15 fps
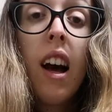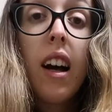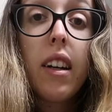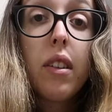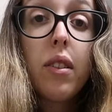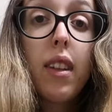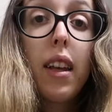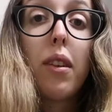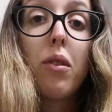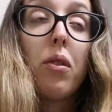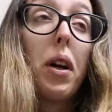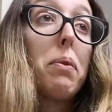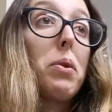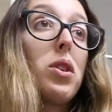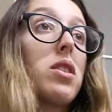I use like
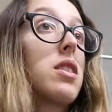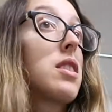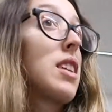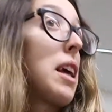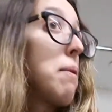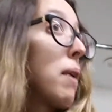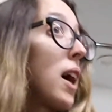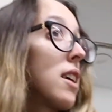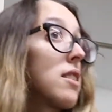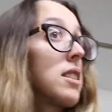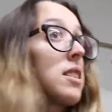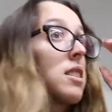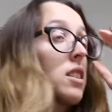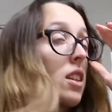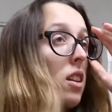Rimmel Stay Matte
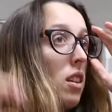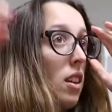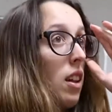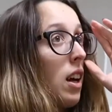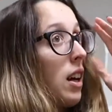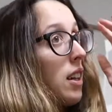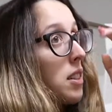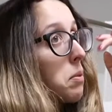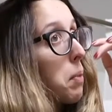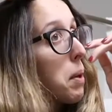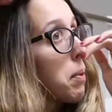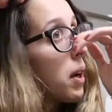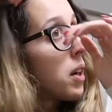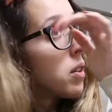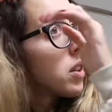still as my
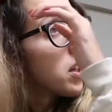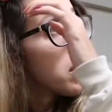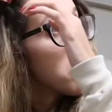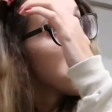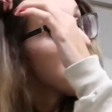powder